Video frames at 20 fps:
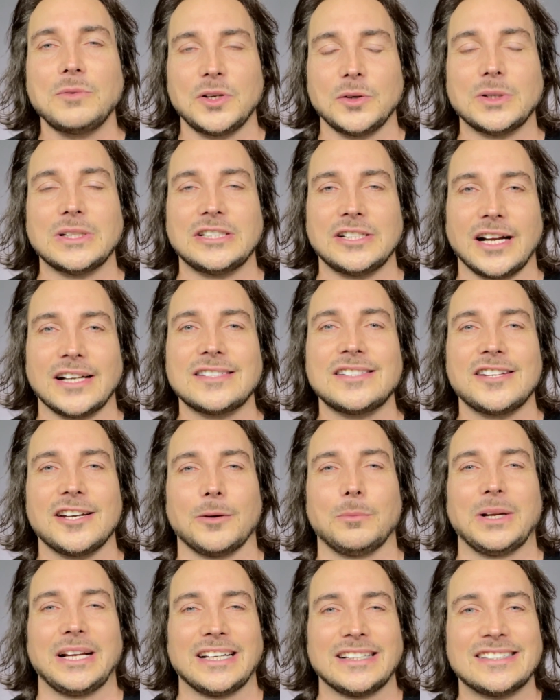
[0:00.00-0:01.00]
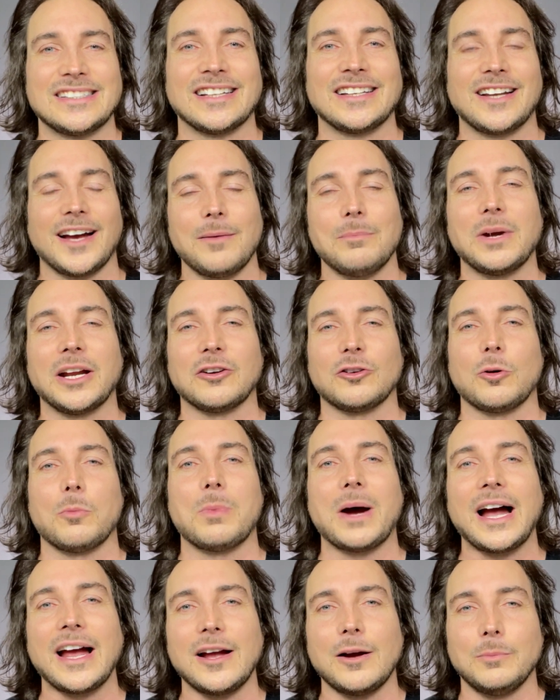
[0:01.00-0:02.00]
to adjust here because the gut
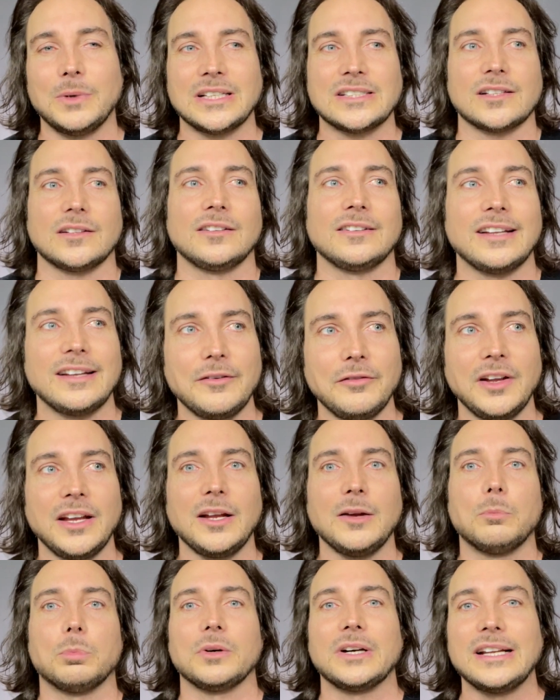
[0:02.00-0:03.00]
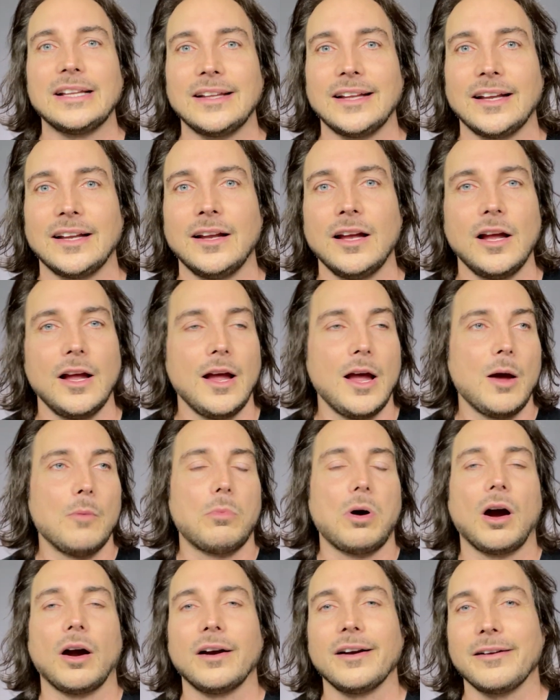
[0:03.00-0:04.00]
microbiome is a living, breathing
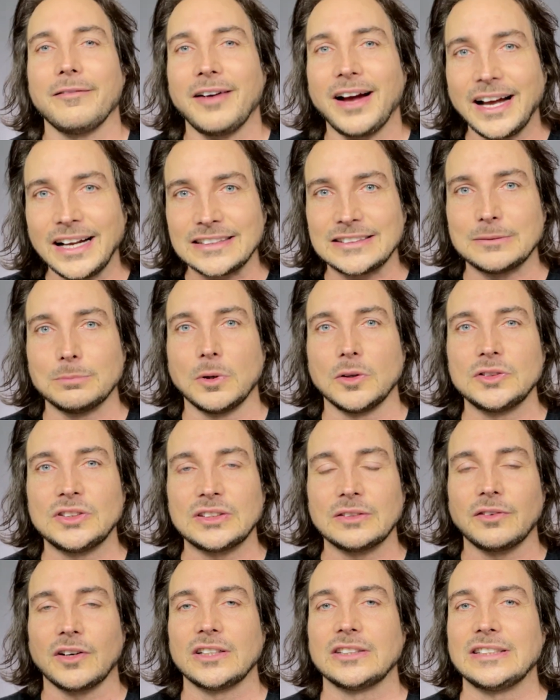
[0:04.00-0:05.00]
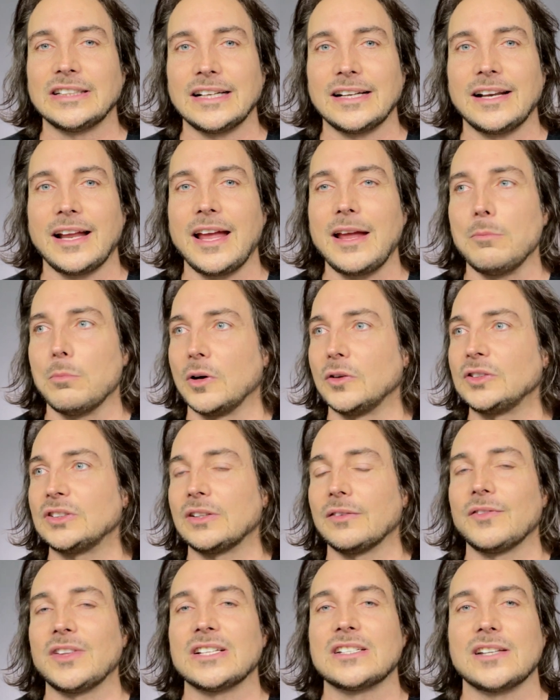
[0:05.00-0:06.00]
part of us. Most of our DNA,
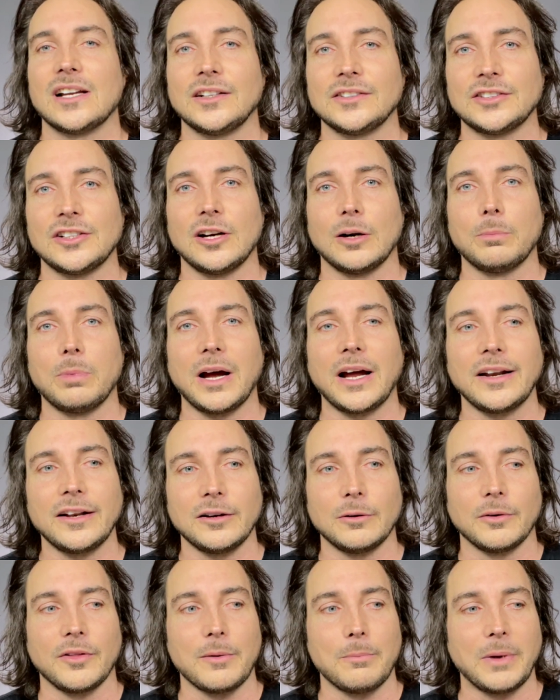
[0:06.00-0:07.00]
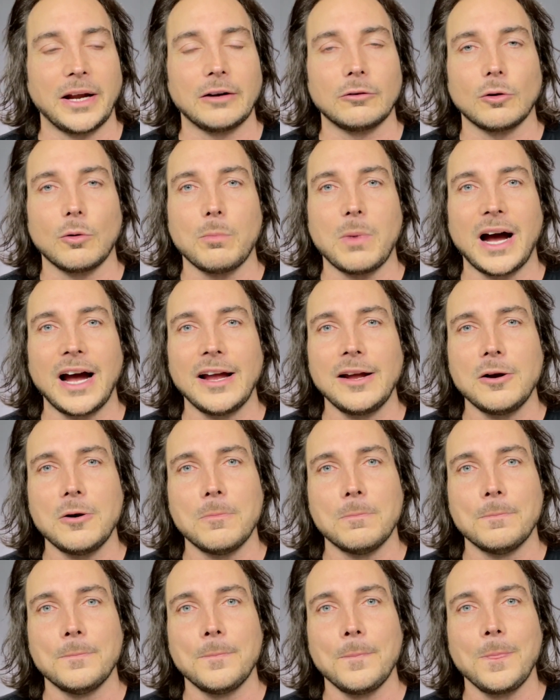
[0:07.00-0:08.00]
most of the cells in our body are the
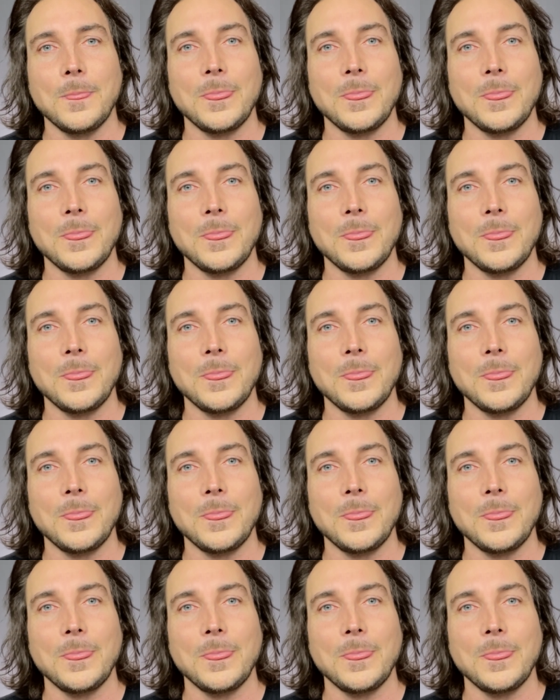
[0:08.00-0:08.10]
microbiome.